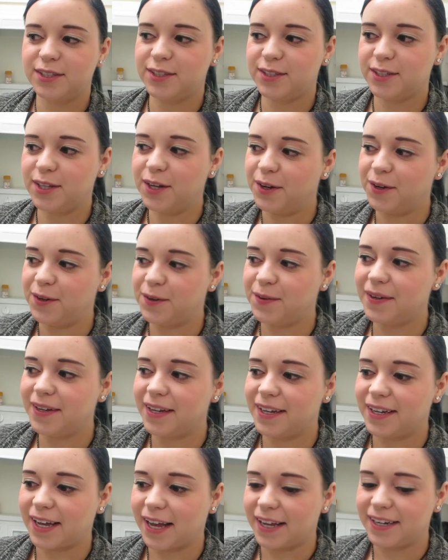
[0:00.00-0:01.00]
So
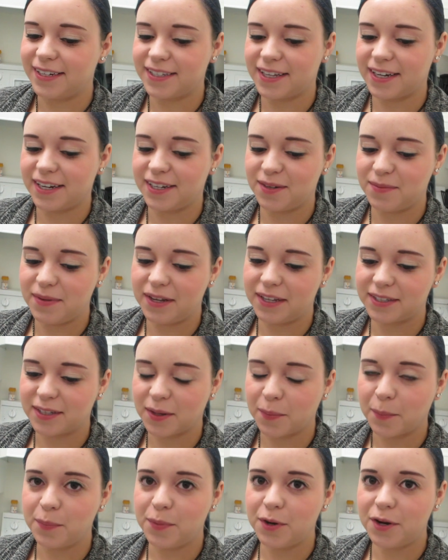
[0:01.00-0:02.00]
I decided to make
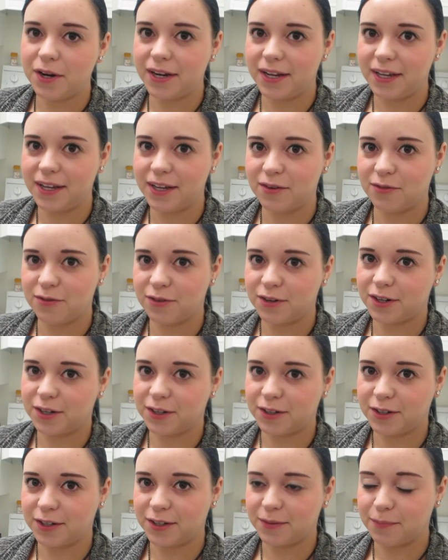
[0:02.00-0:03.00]
some pudding
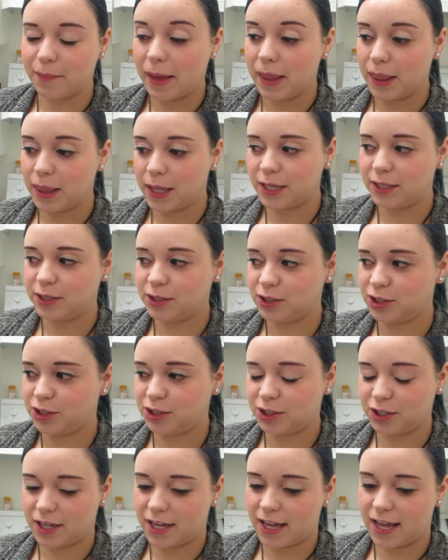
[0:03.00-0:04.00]
for my lunch
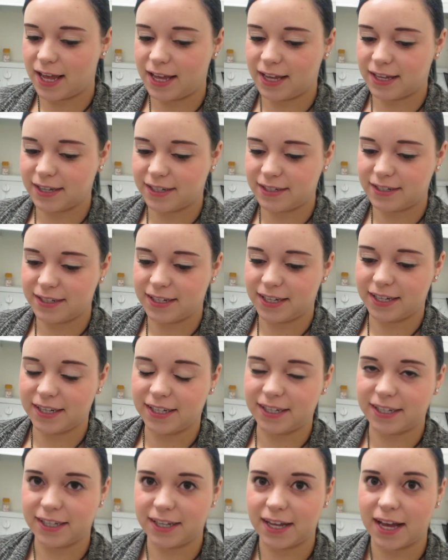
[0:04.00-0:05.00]
and
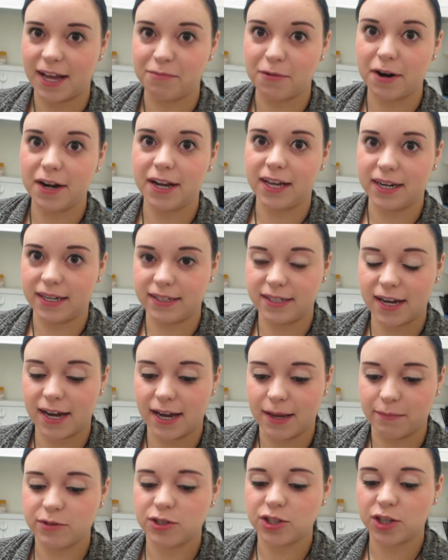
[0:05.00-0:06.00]
uh, I'm running out of
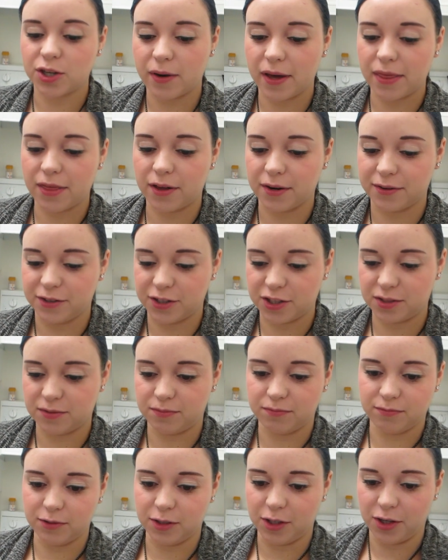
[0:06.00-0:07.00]
time so I thought I'd just
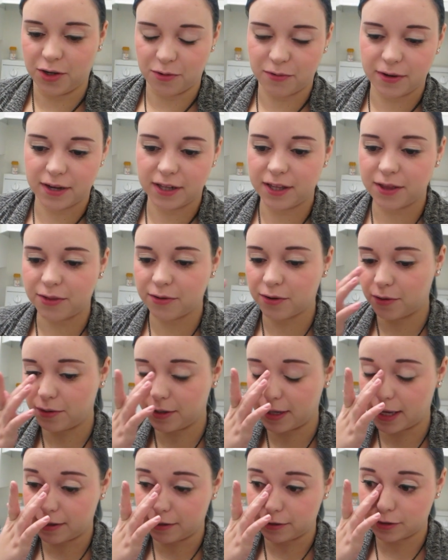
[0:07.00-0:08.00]
you know quickly throw
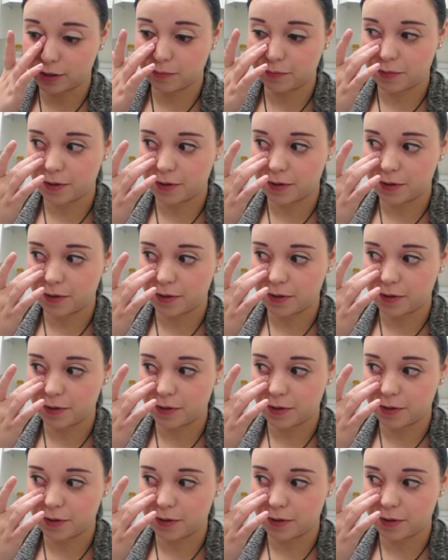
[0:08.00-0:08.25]
together some